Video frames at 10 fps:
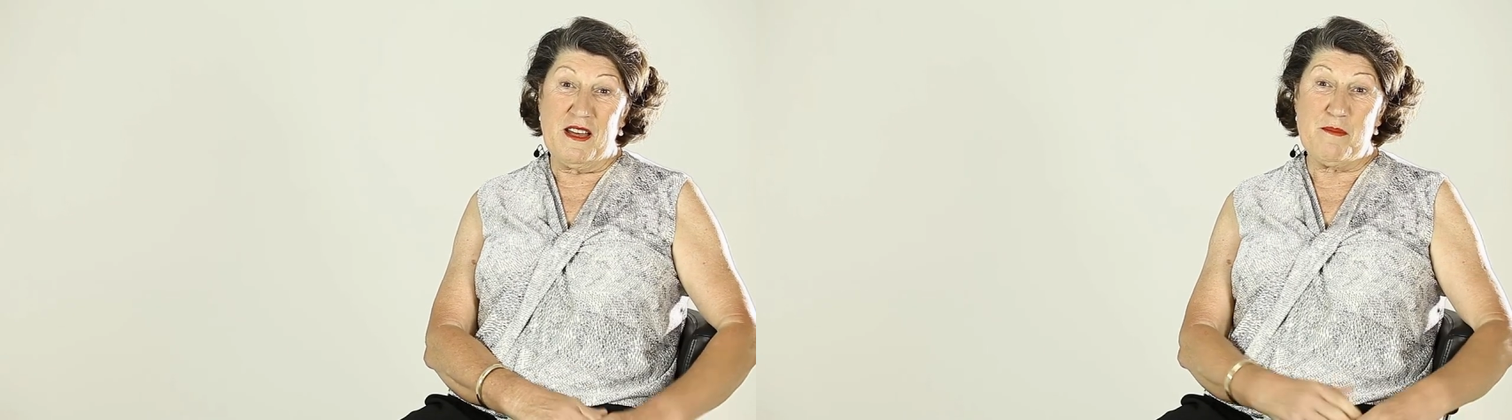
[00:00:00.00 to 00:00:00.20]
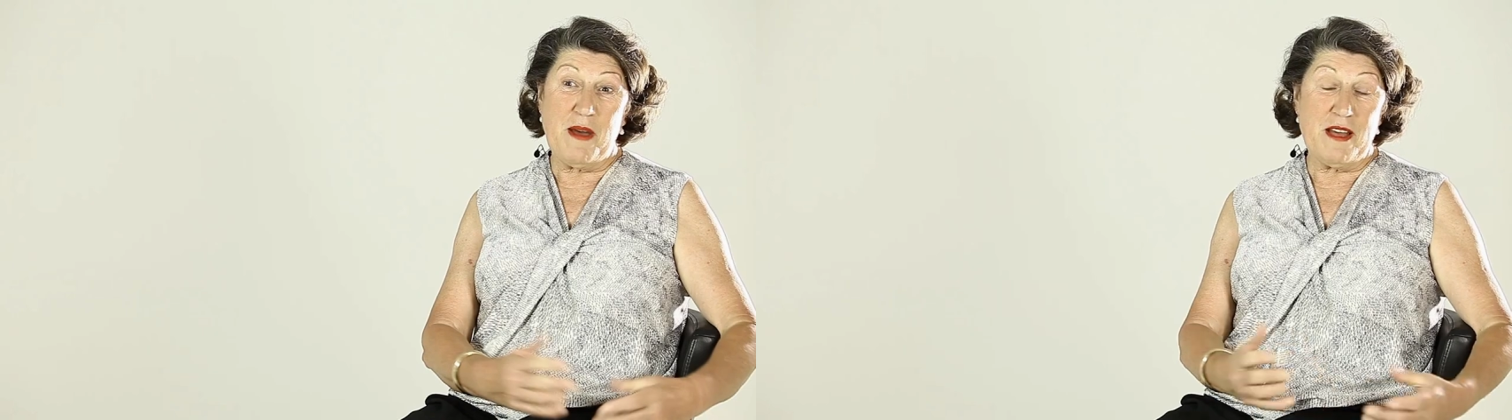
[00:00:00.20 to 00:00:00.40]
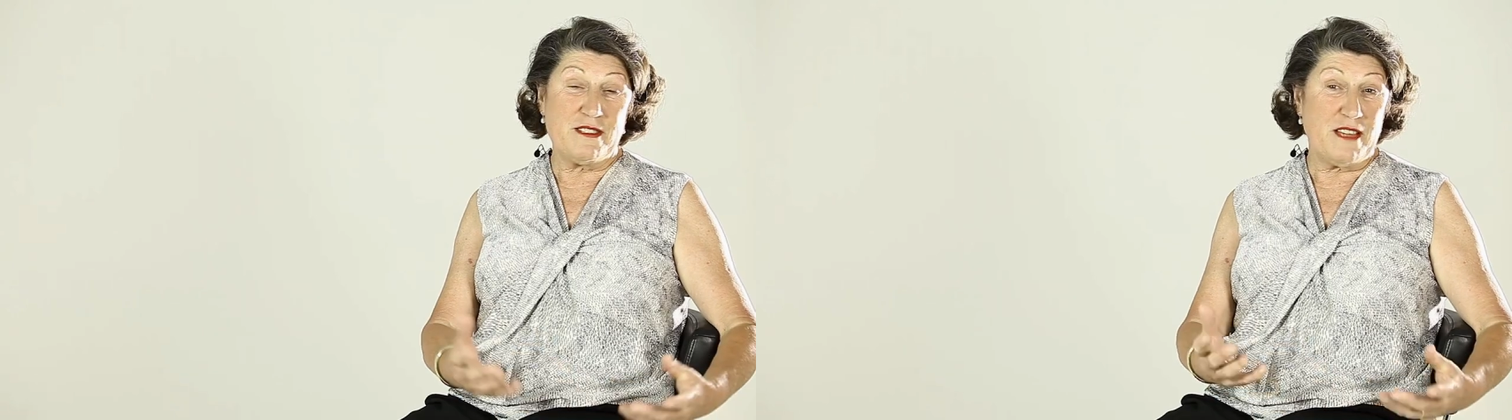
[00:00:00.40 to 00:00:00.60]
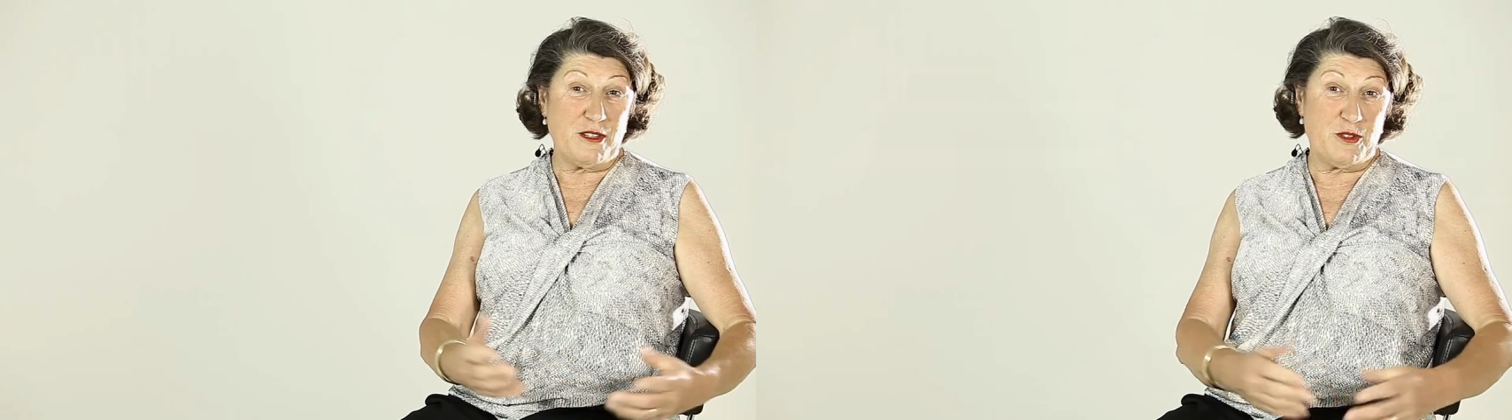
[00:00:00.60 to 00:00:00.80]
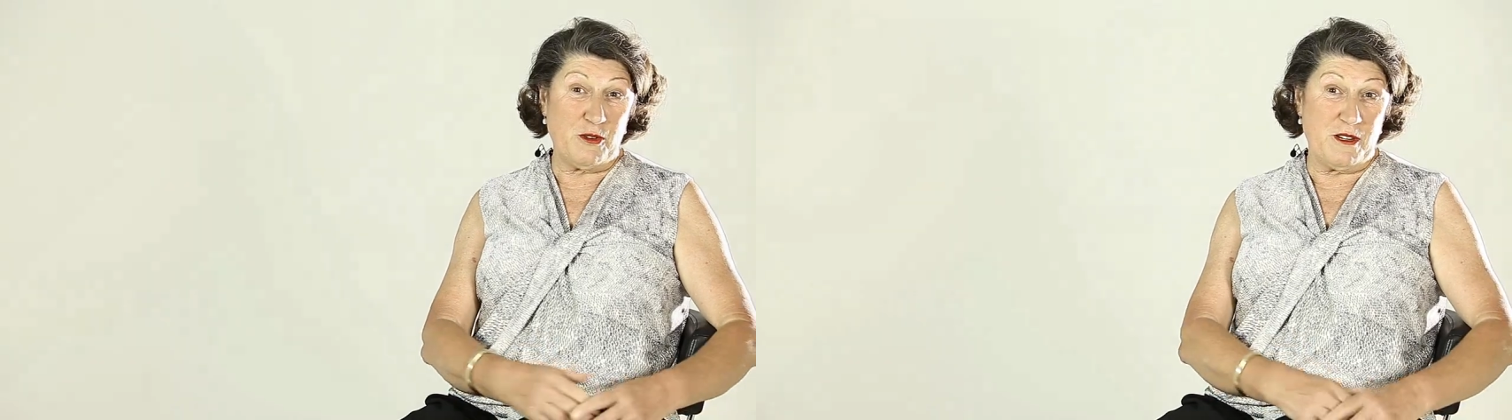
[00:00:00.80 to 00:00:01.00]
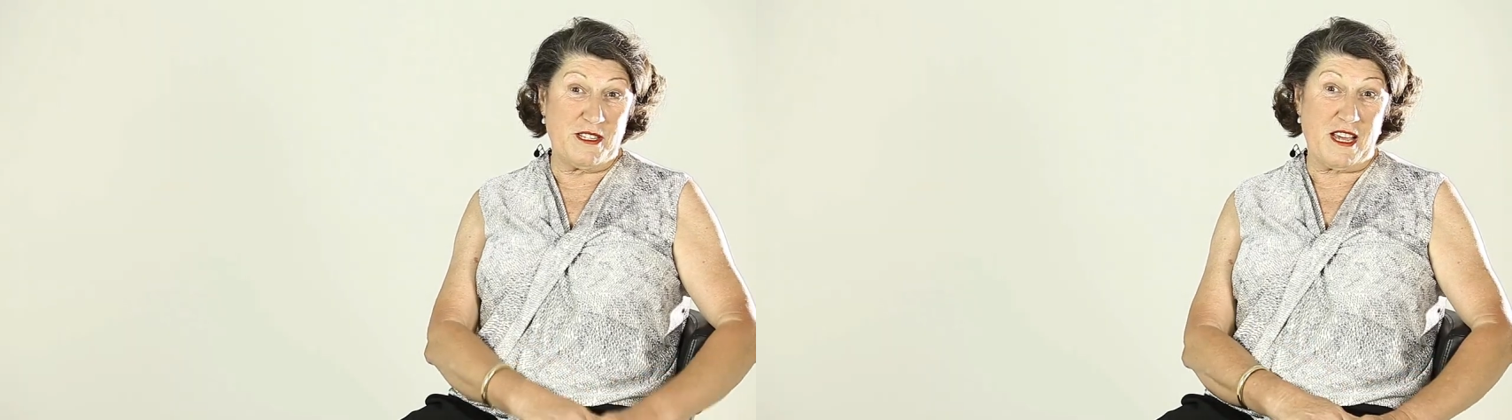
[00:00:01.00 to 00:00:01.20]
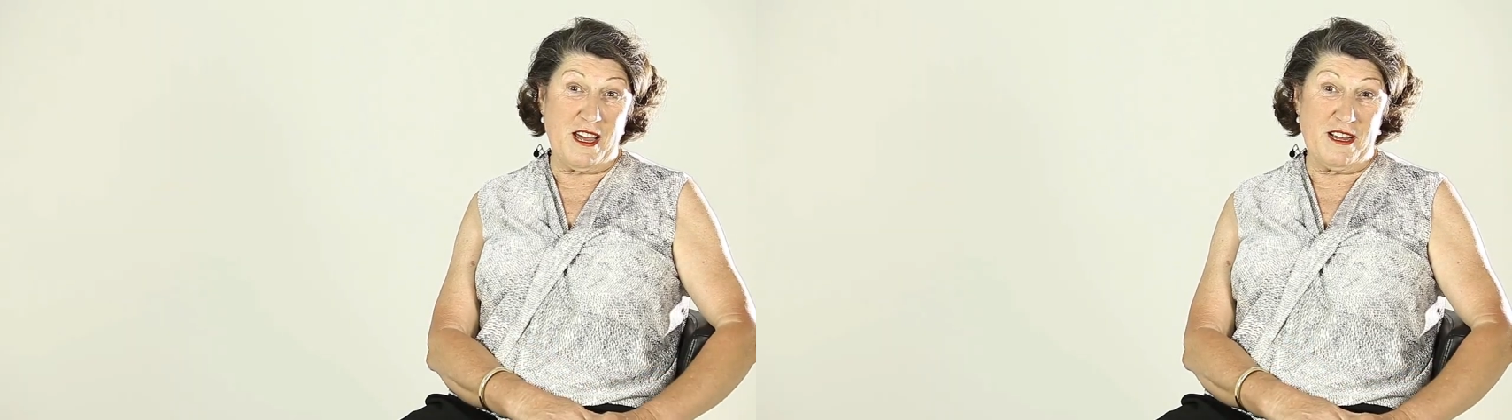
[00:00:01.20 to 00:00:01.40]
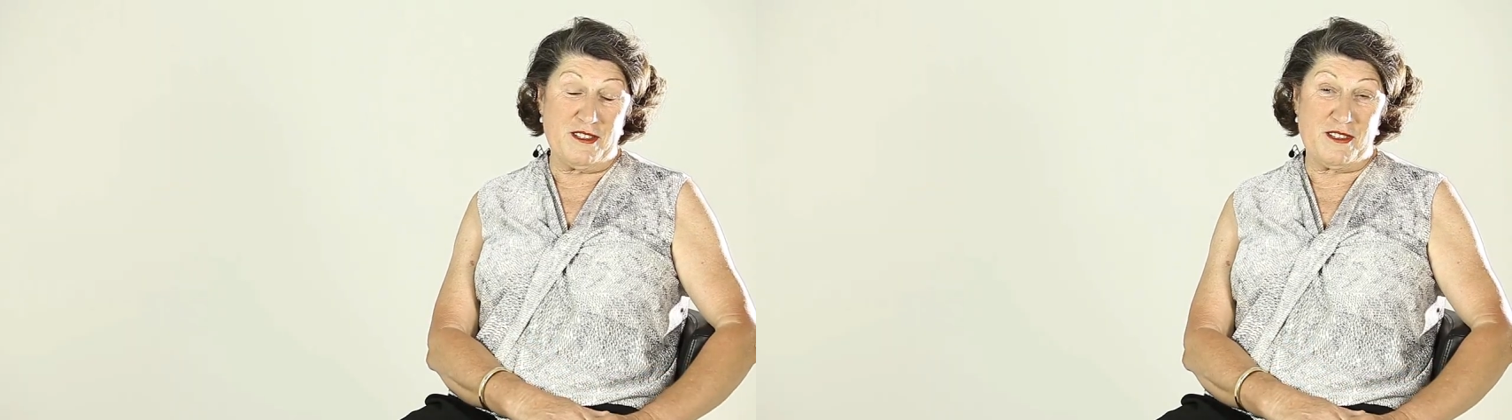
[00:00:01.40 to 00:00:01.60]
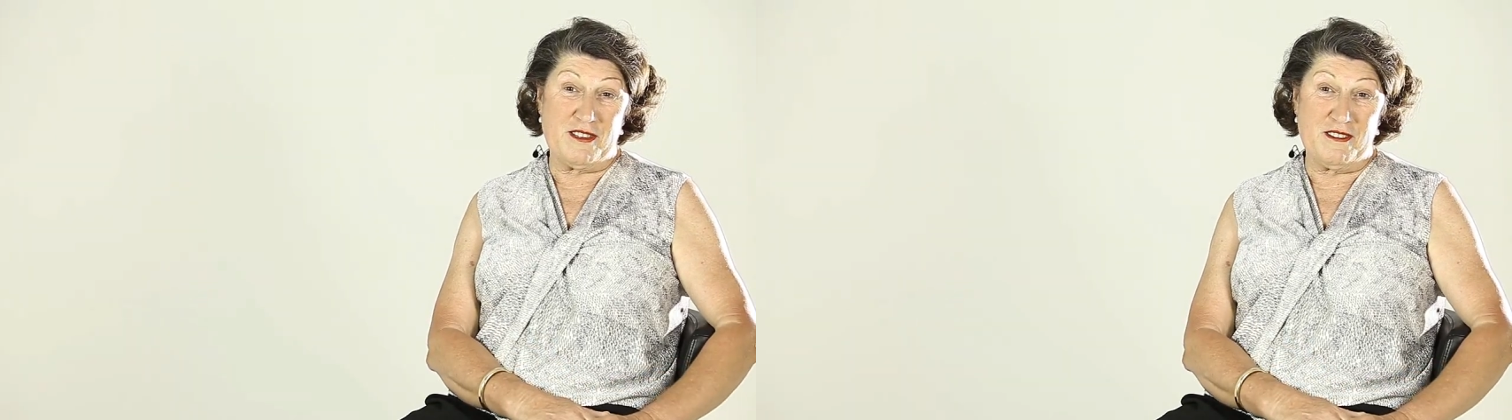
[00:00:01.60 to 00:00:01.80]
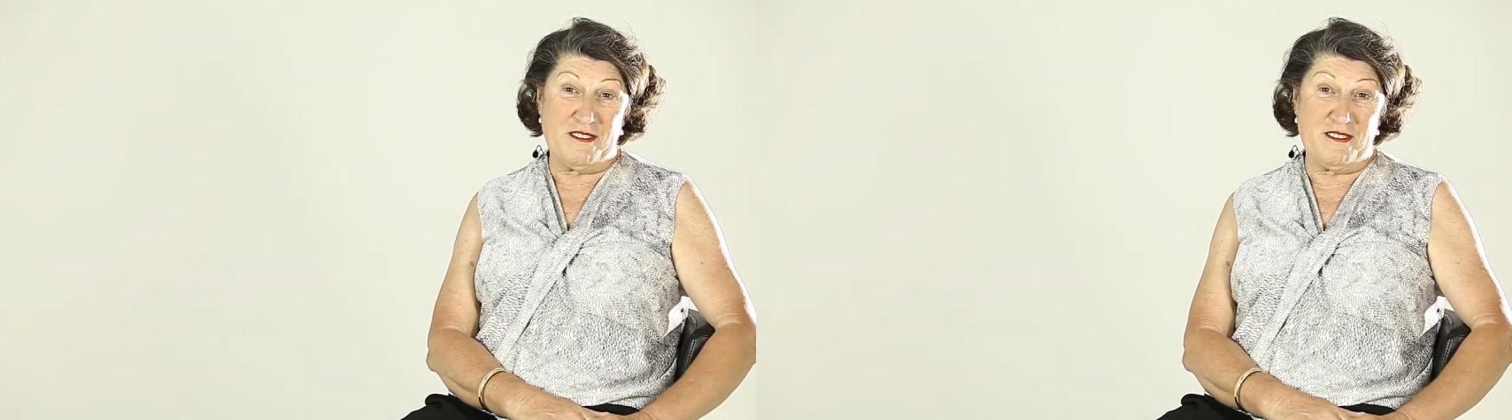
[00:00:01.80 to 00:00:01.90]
and passed out Julie's cards.